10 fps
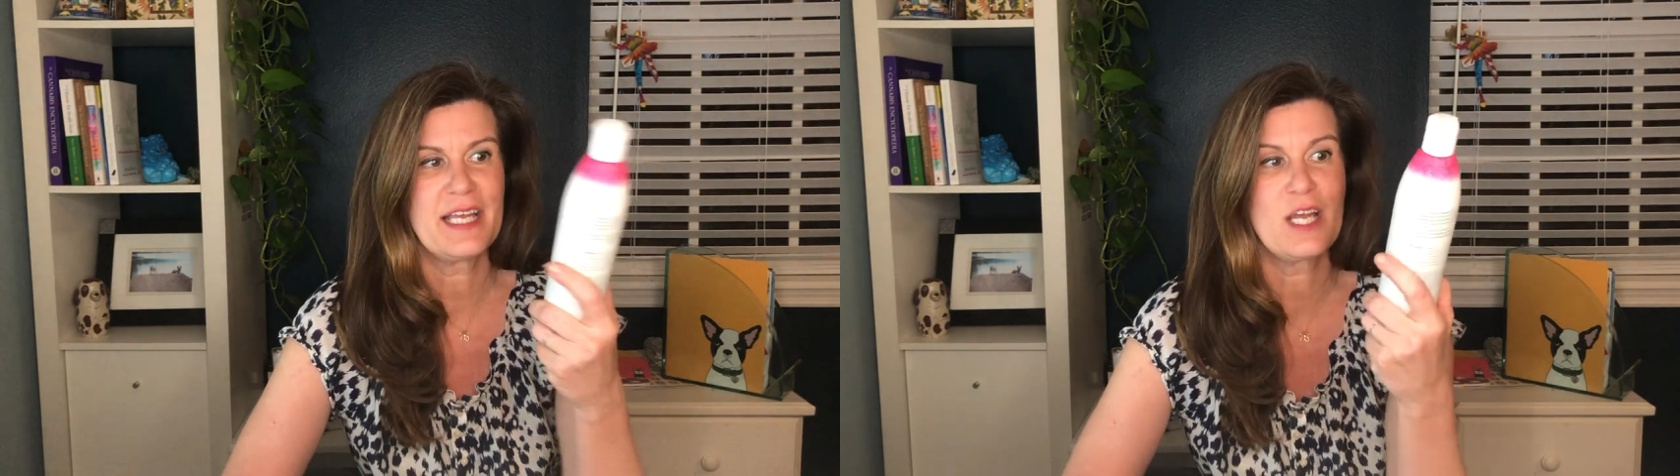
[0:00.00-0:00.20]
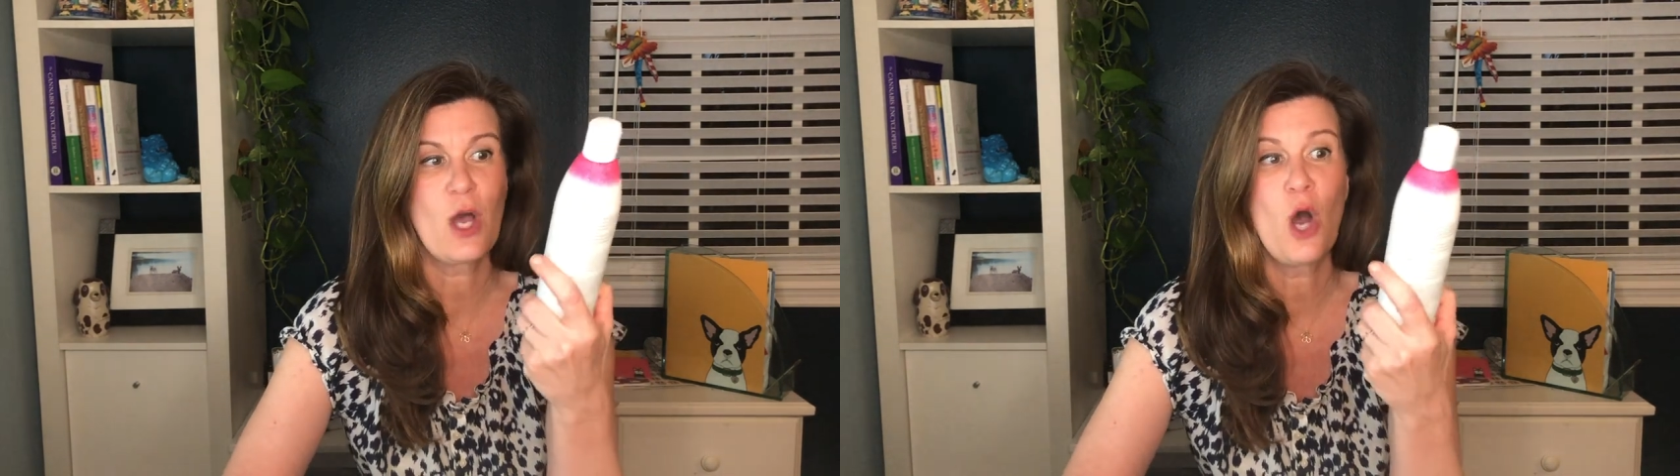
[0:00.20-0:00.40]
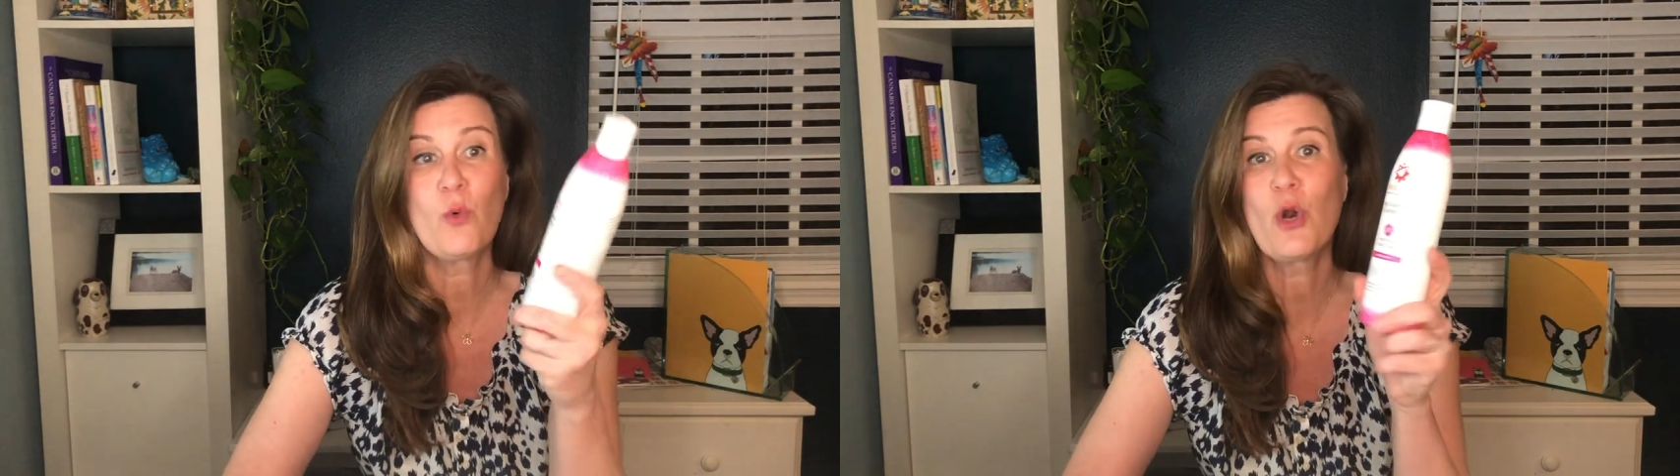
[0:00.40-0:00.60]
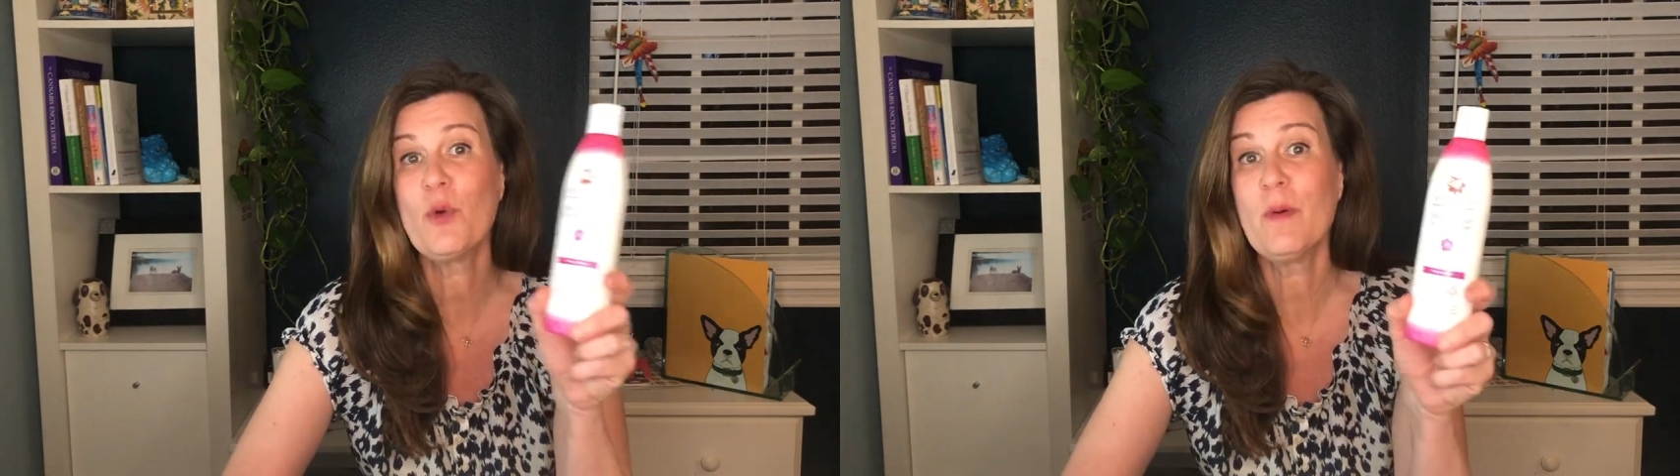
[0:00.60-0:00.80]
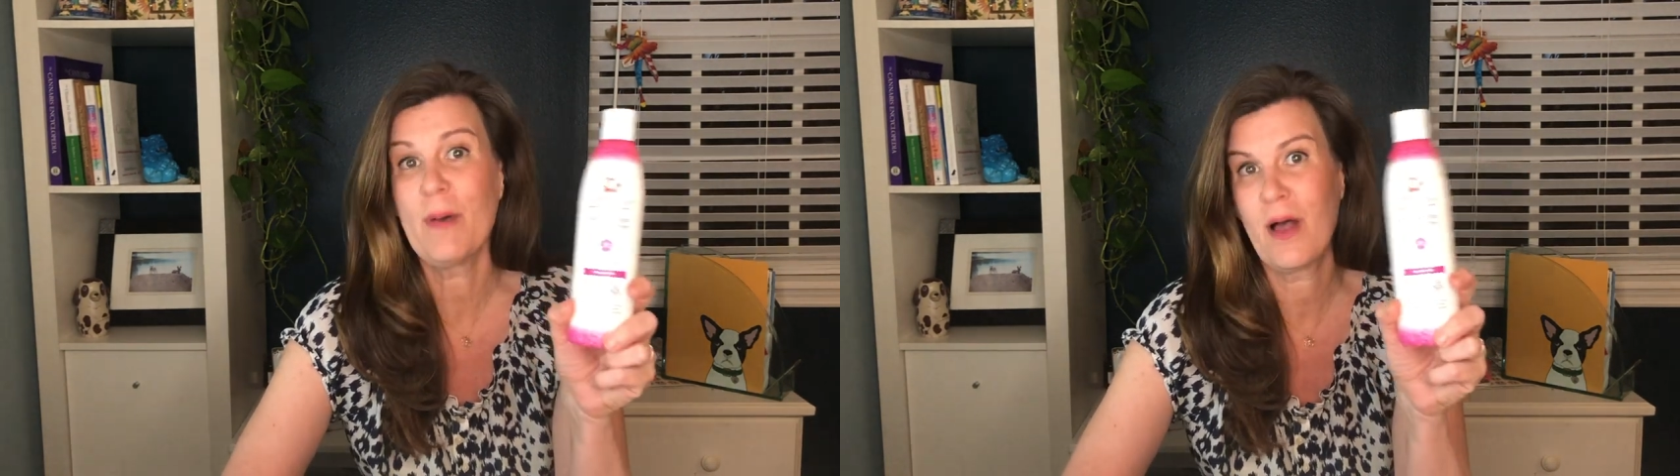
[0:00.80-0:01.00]
like
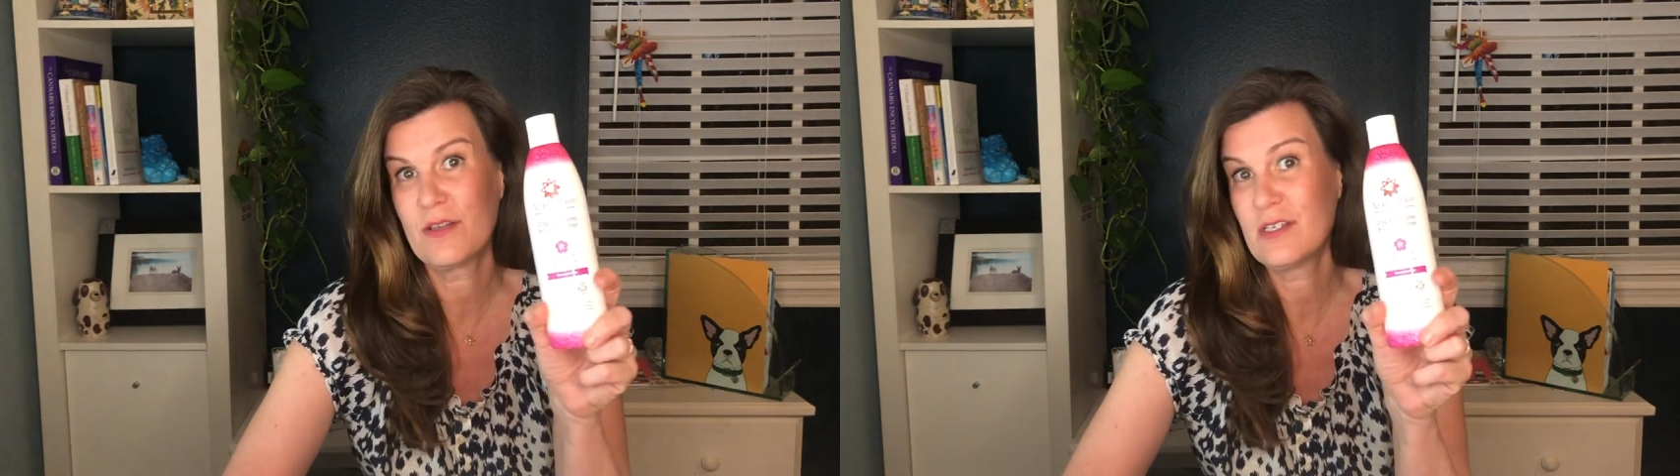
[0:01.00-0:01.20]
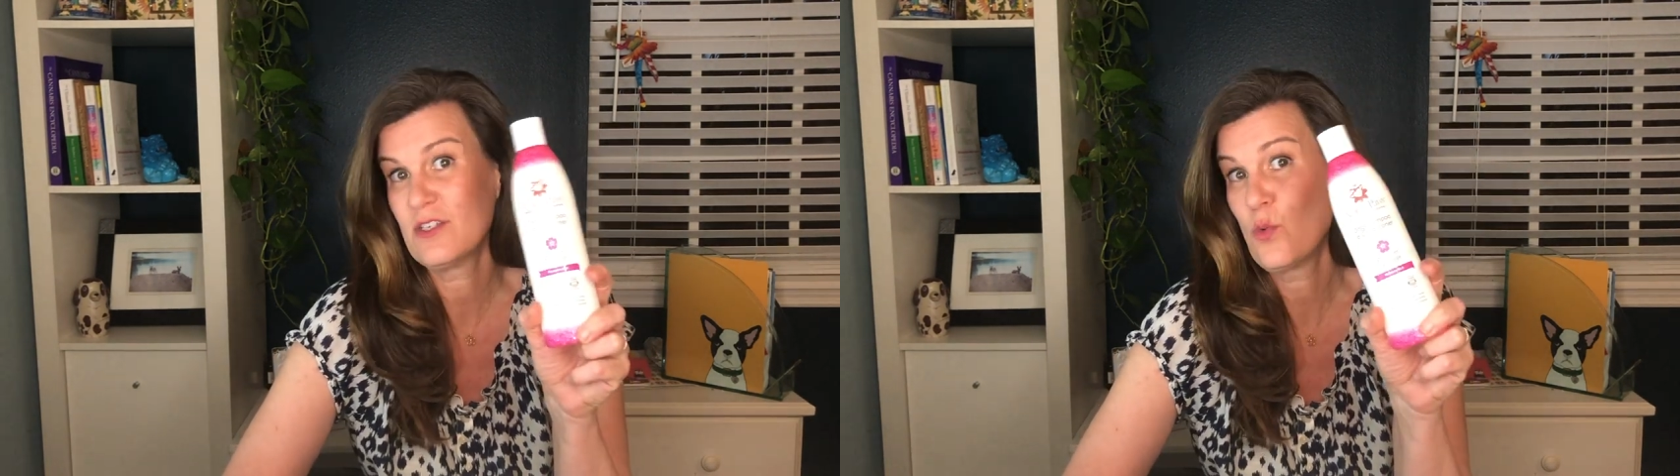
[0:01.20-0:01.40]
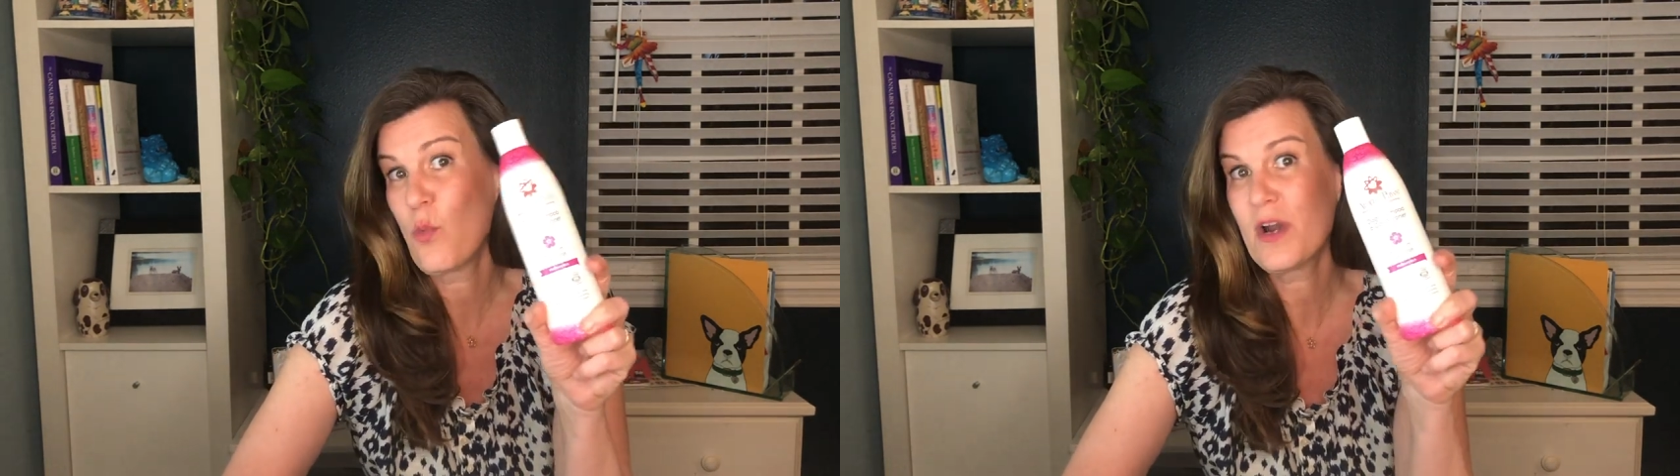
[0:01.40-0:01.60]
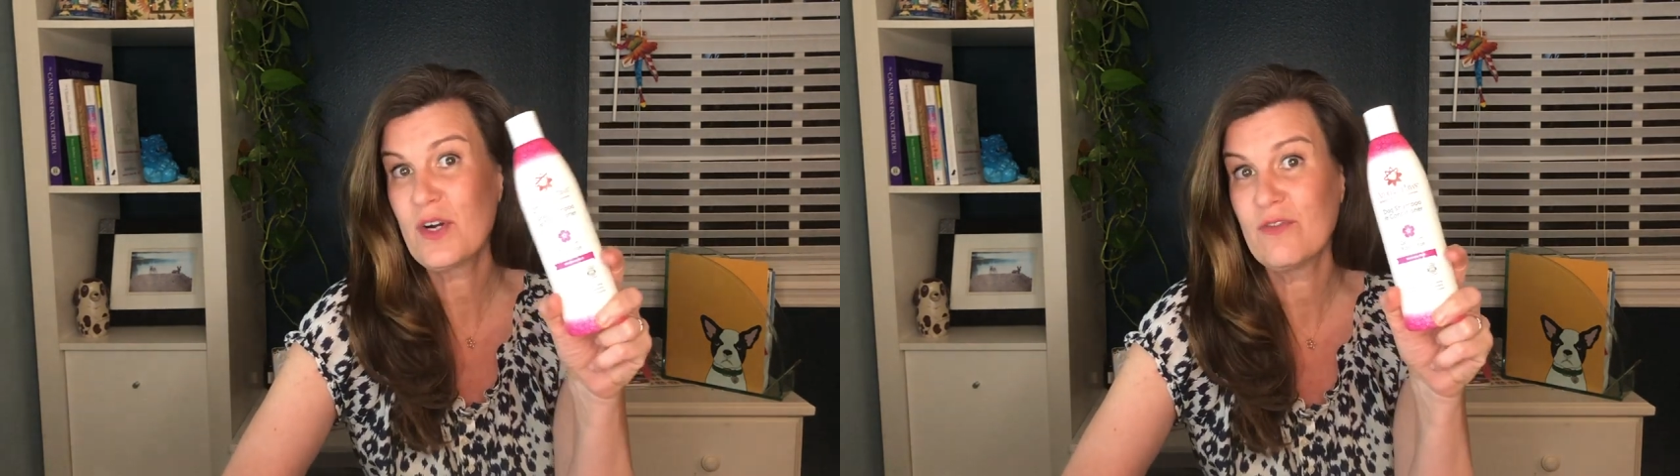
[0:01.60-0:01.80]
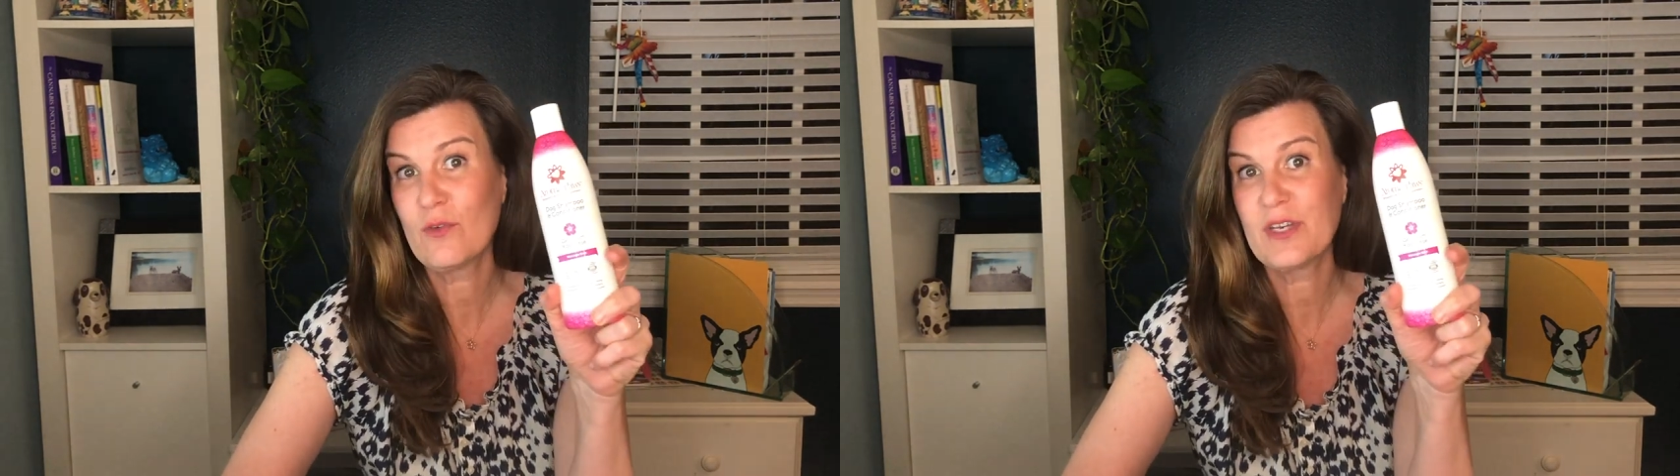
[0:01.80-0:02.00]
Aromapaws is a
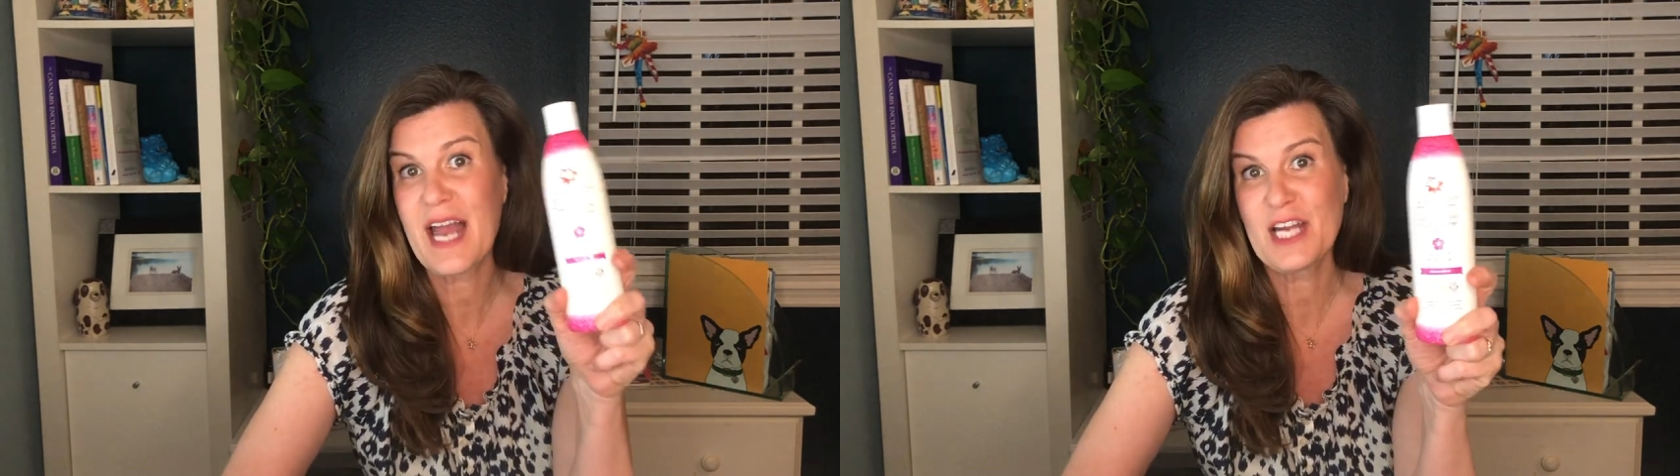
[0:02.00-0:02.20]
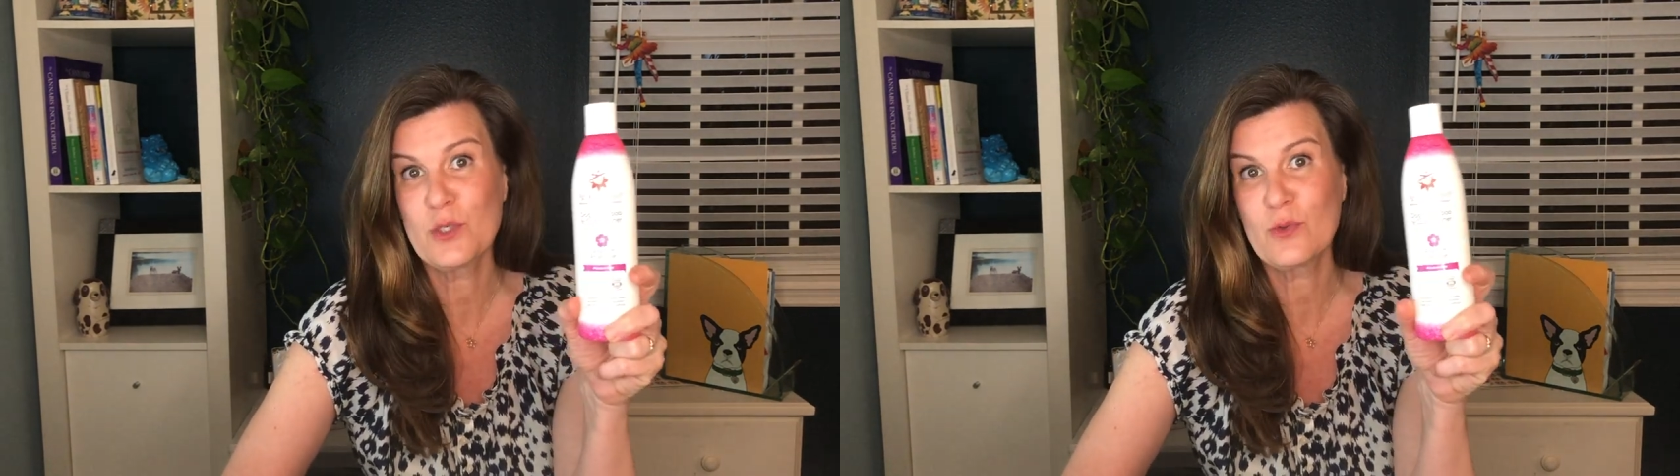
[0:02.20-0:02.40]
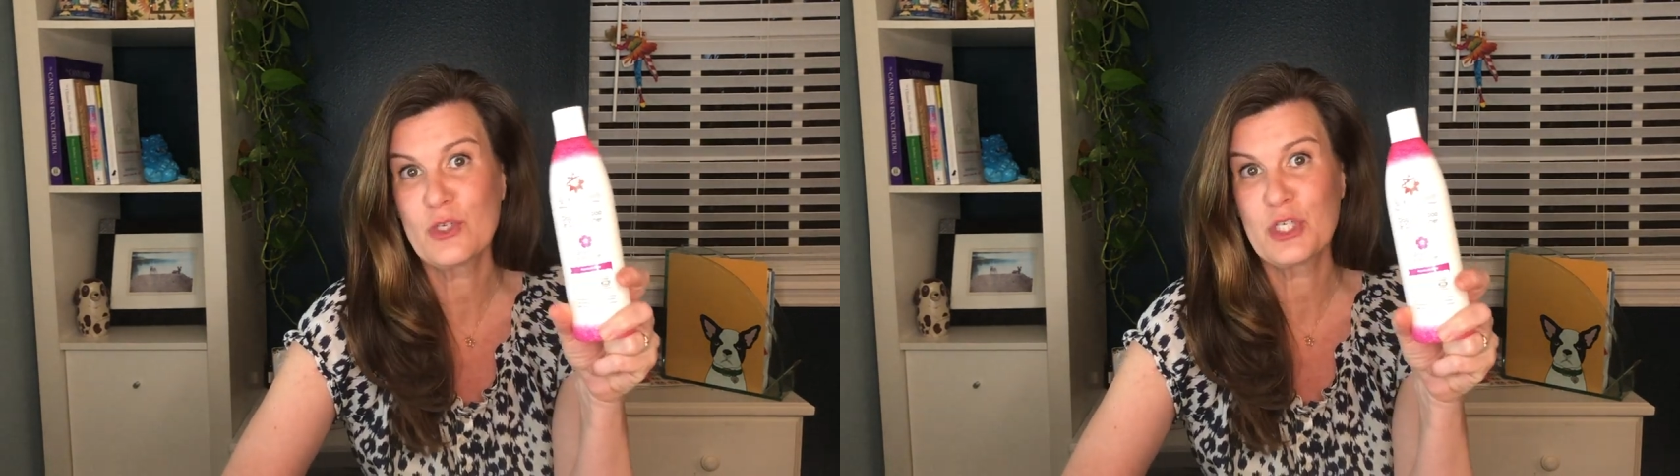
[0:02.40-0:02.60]
wonderful natural